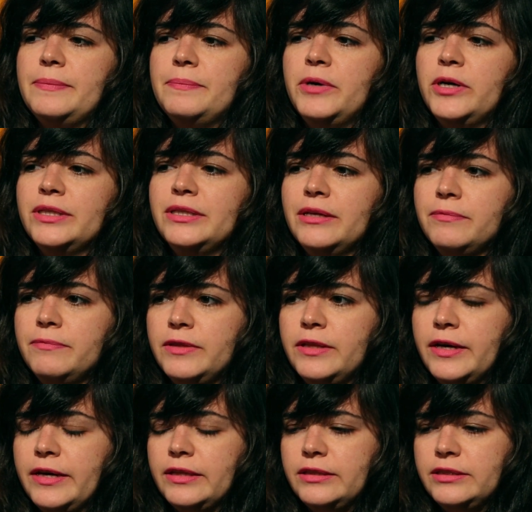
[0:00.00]
But
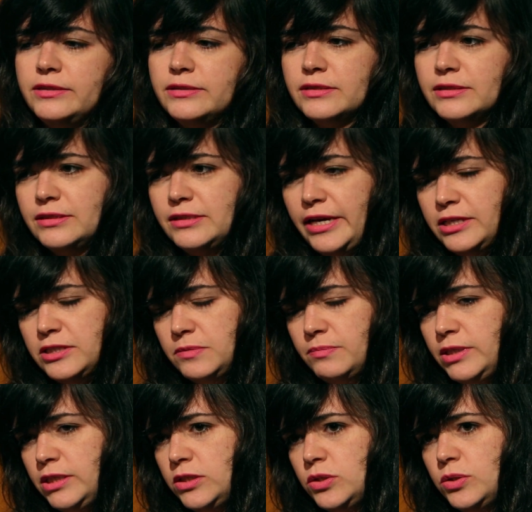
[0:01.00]
this takes
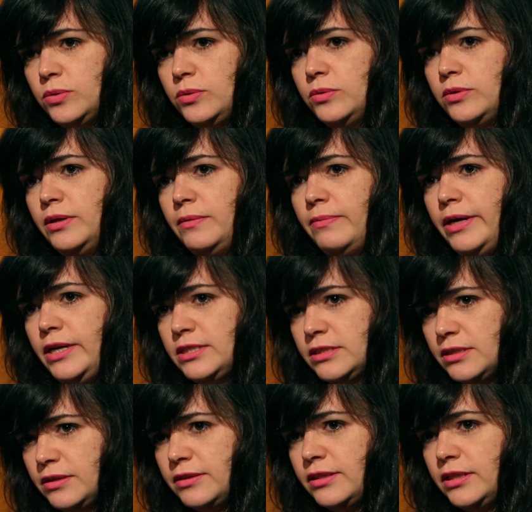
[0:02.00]
me to the
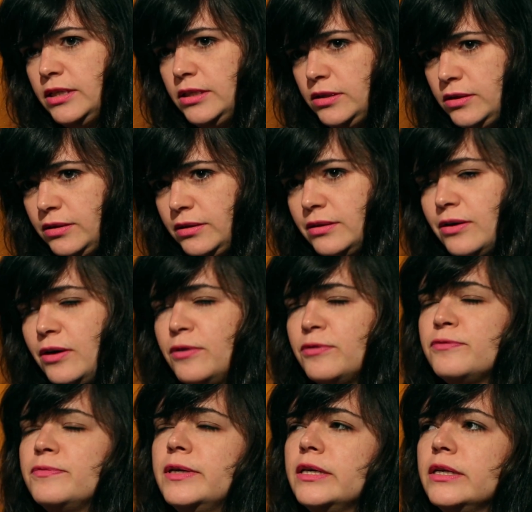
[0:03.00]
best thing
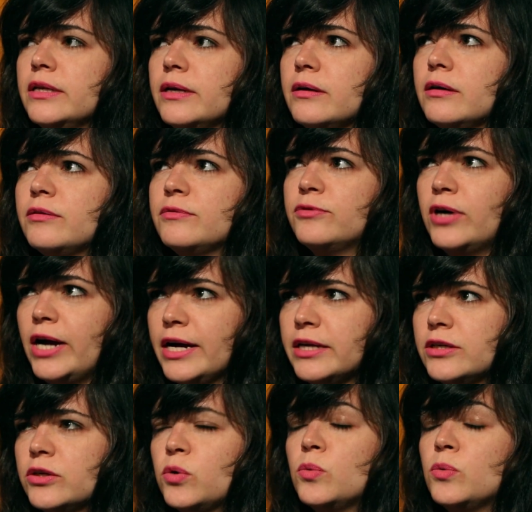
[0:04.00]
of being a
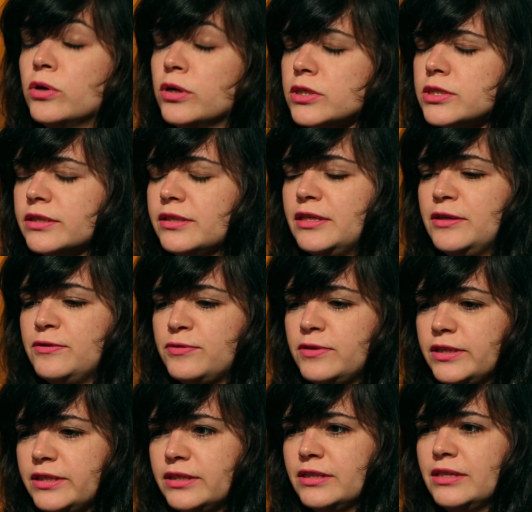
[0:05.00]
writer who works and lives
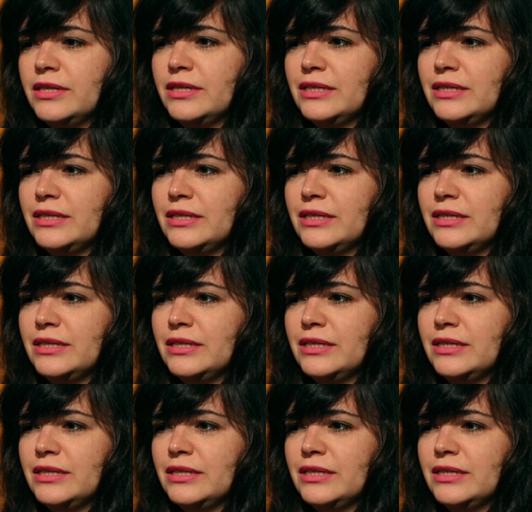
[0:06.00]
there,